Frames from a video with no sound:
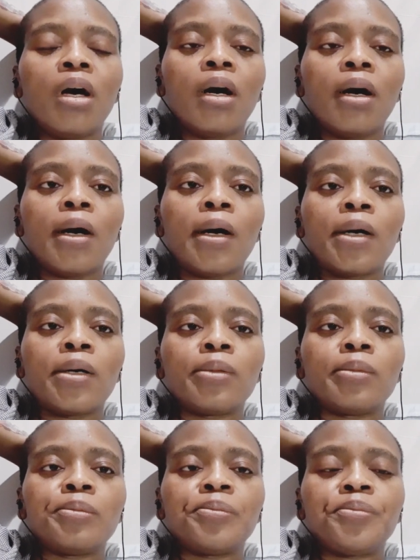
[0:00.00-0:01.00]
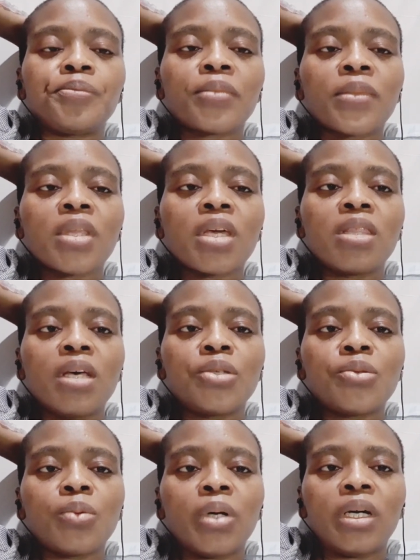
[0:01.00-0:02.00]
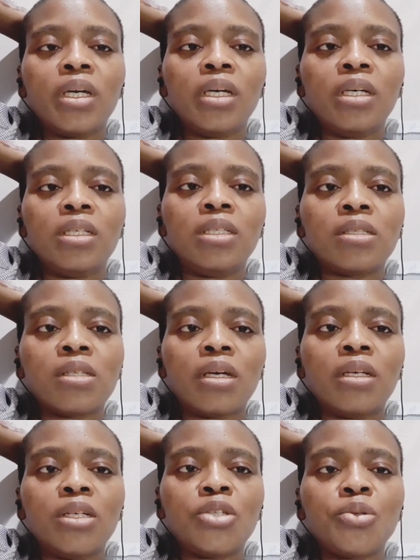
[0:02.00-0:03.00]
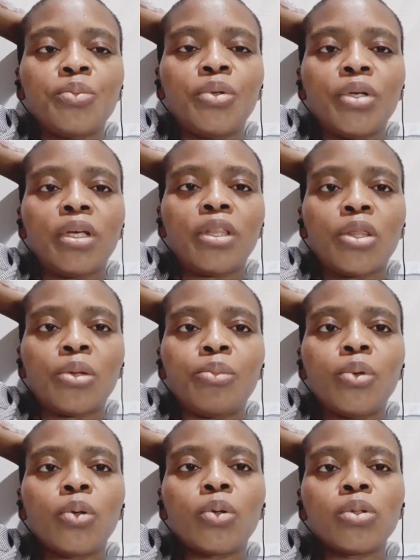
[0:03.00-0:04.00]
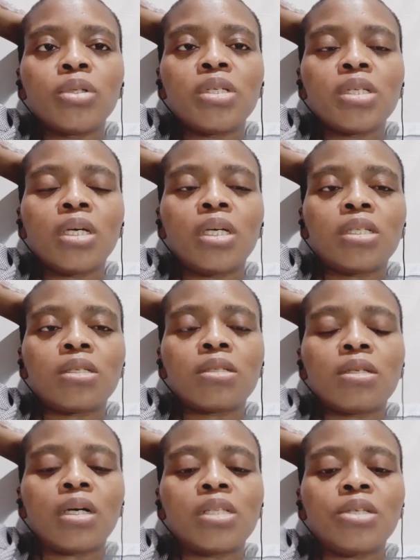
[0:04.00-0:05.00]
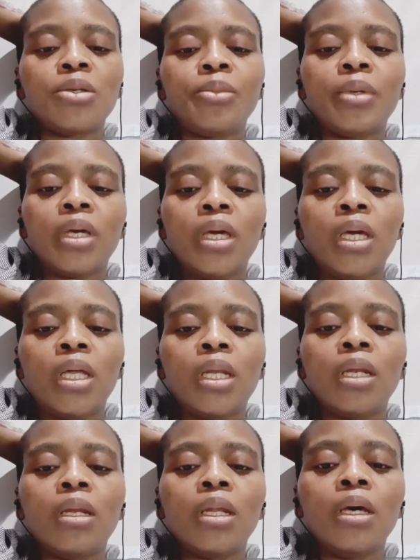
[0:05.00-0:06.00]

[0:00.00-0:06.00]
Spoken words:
That's why he decided to put in the pod and start TPN.